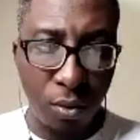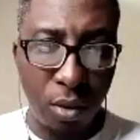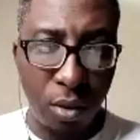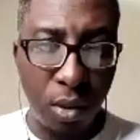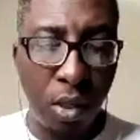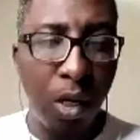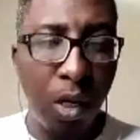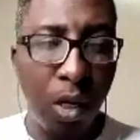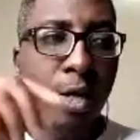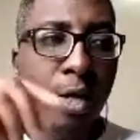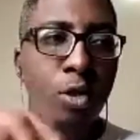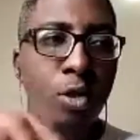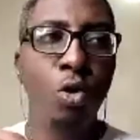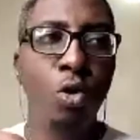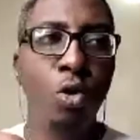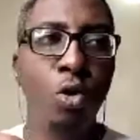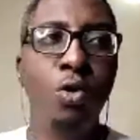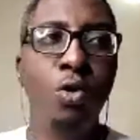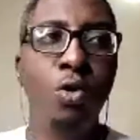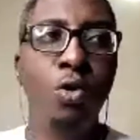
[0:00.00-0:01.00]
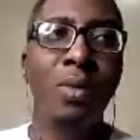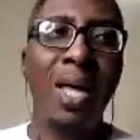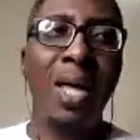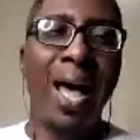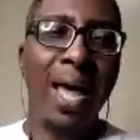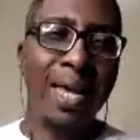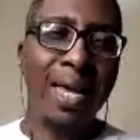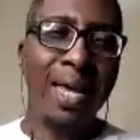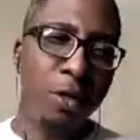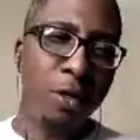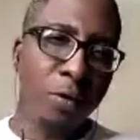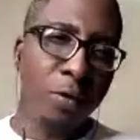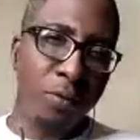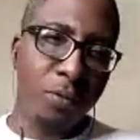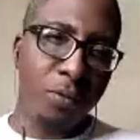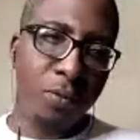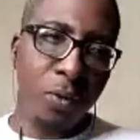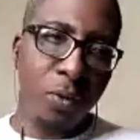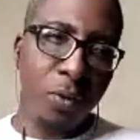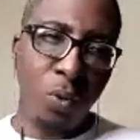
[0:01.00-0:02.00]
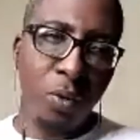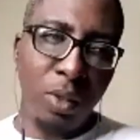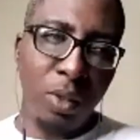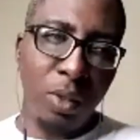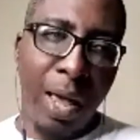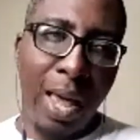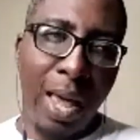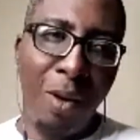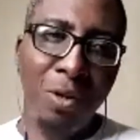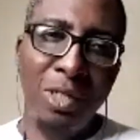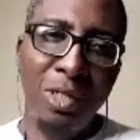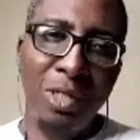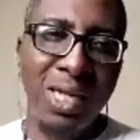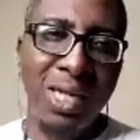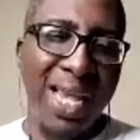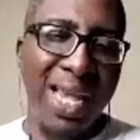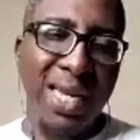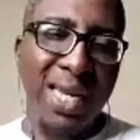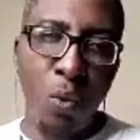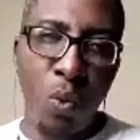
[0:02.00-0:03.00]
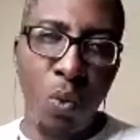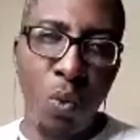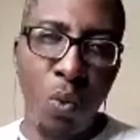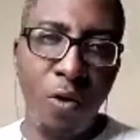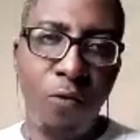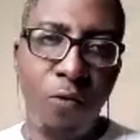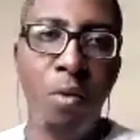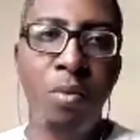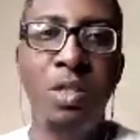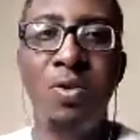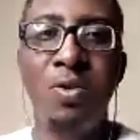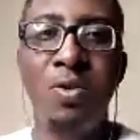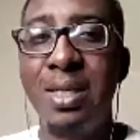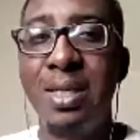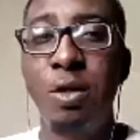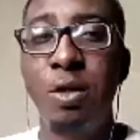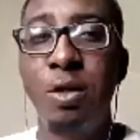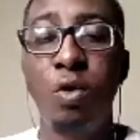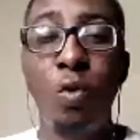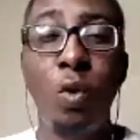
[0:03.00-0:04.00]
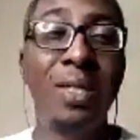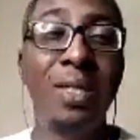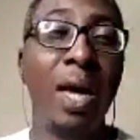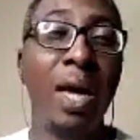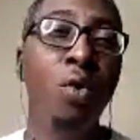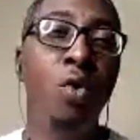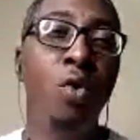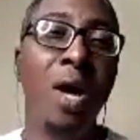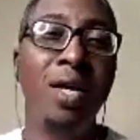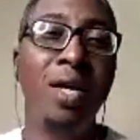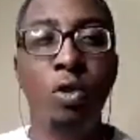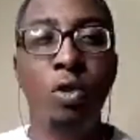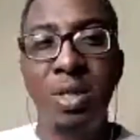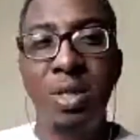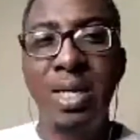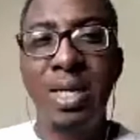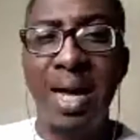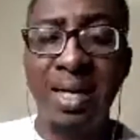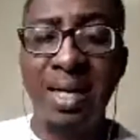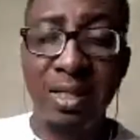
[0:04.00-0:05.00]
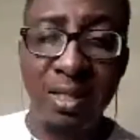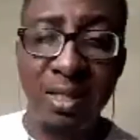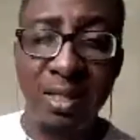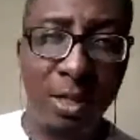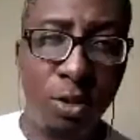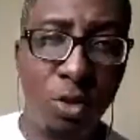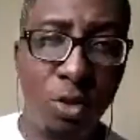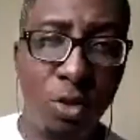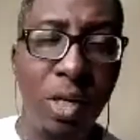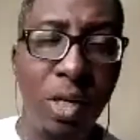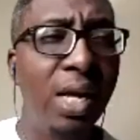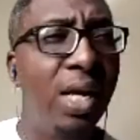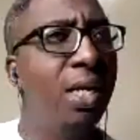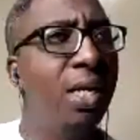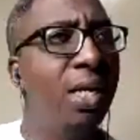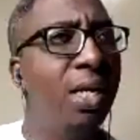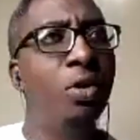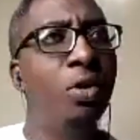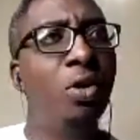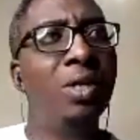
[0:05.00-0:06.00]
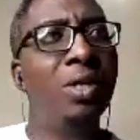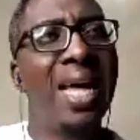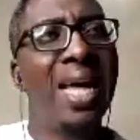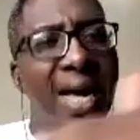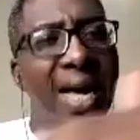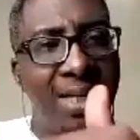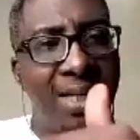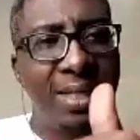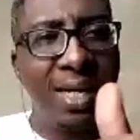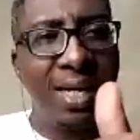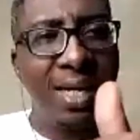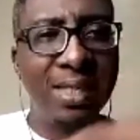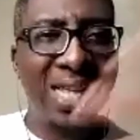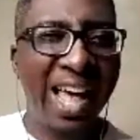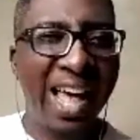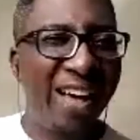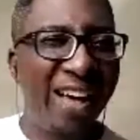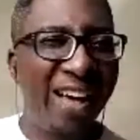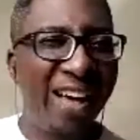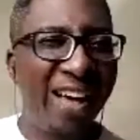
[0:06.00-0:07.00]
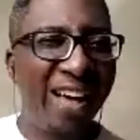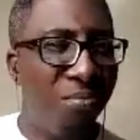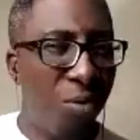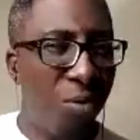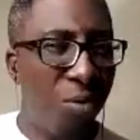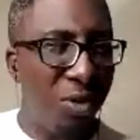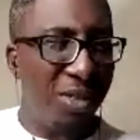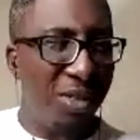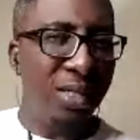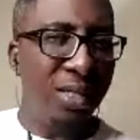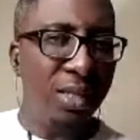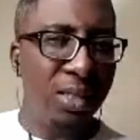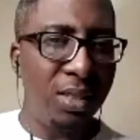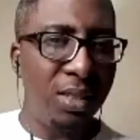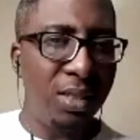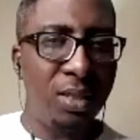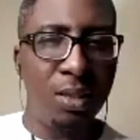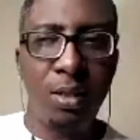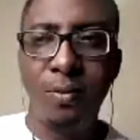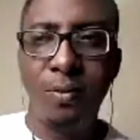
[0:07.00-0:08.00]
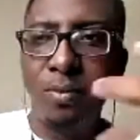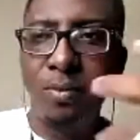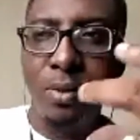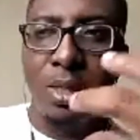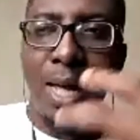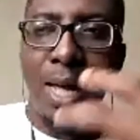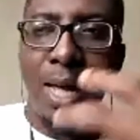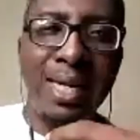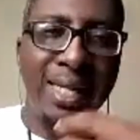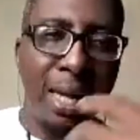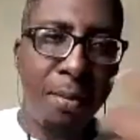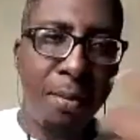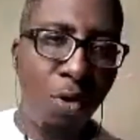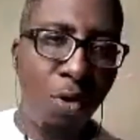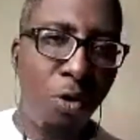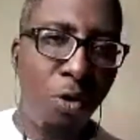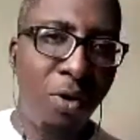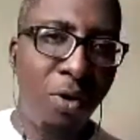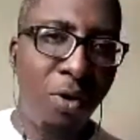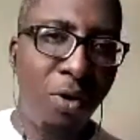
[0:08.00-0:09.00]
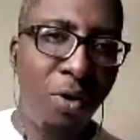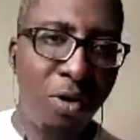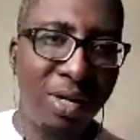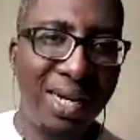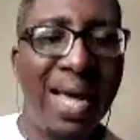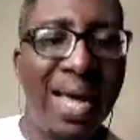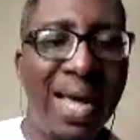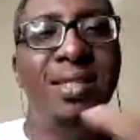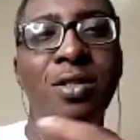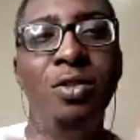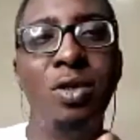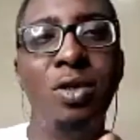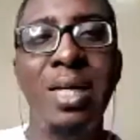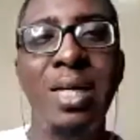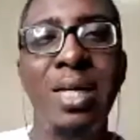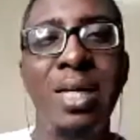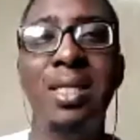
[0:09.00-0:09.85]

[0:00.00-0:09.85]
So I kind of I was shying away from it. So I said, you know what, I will go and study architecture, because architects have more dignity and they are more recognized in society